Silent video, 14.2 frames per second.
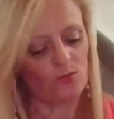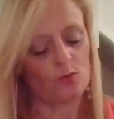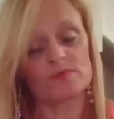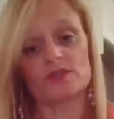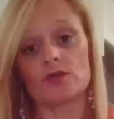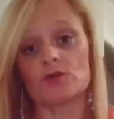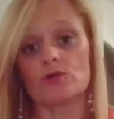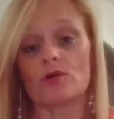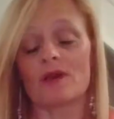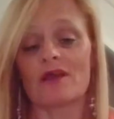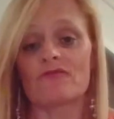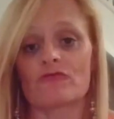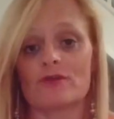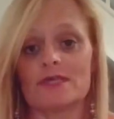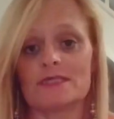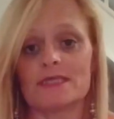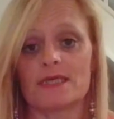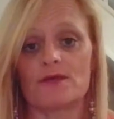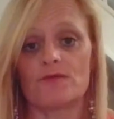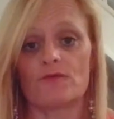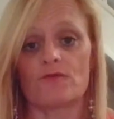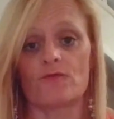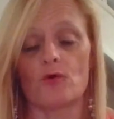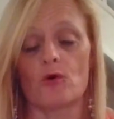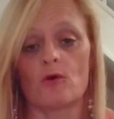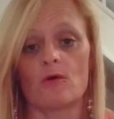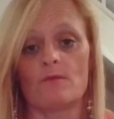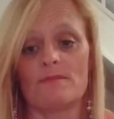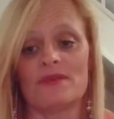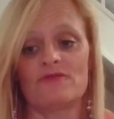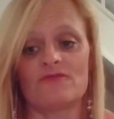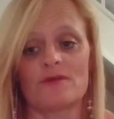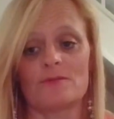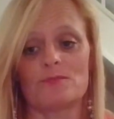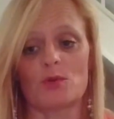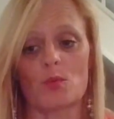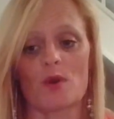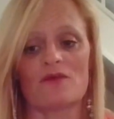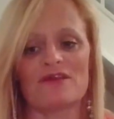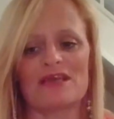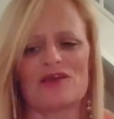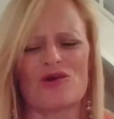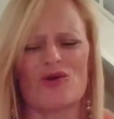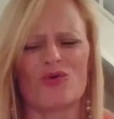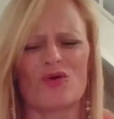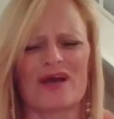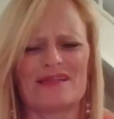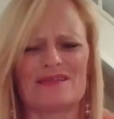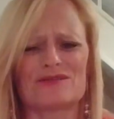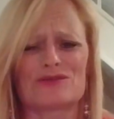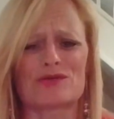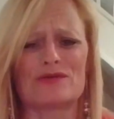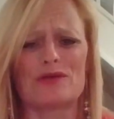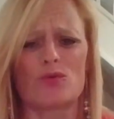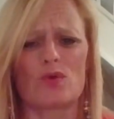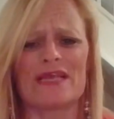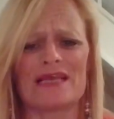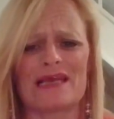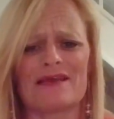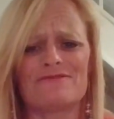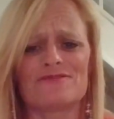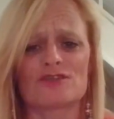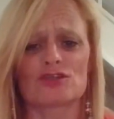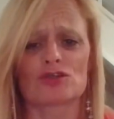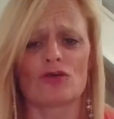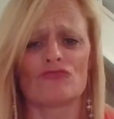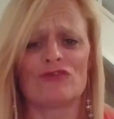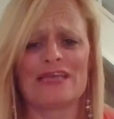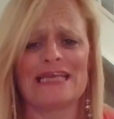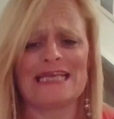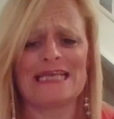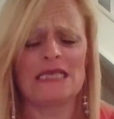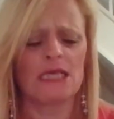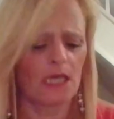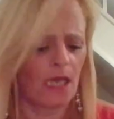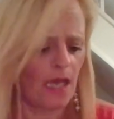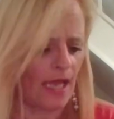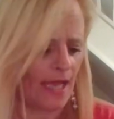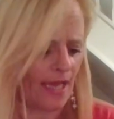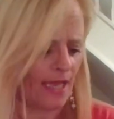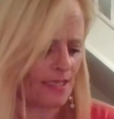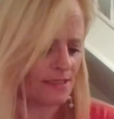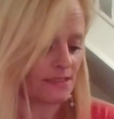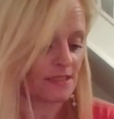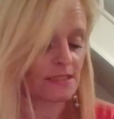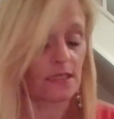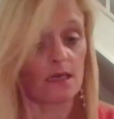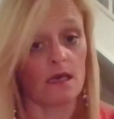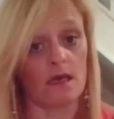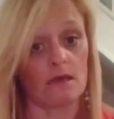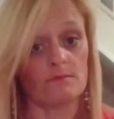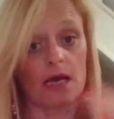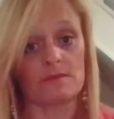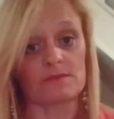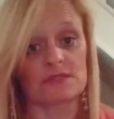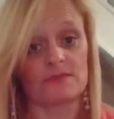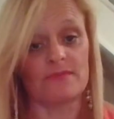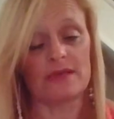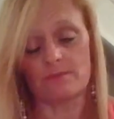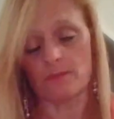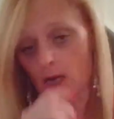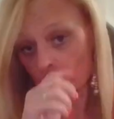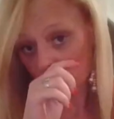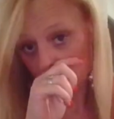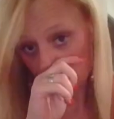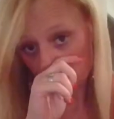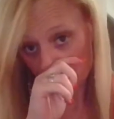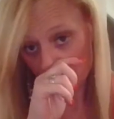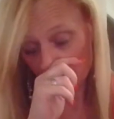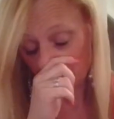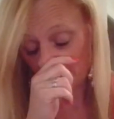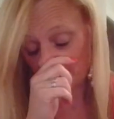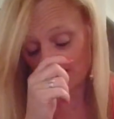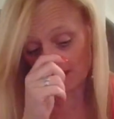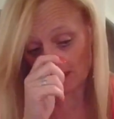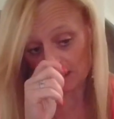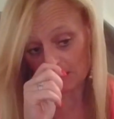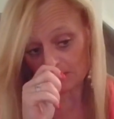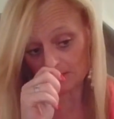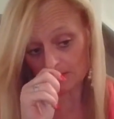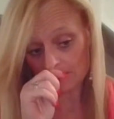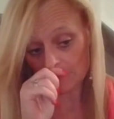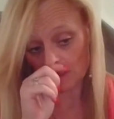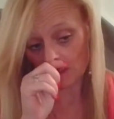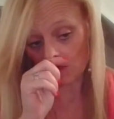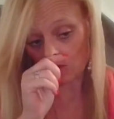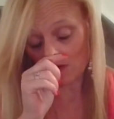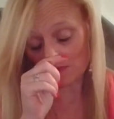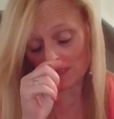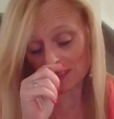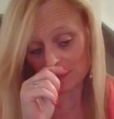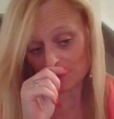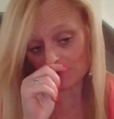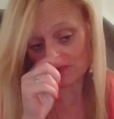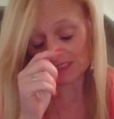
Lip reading: be doing your love reading for mid-February. All right, there's only a week left, sorry. And up to mid-March. What I'm going to do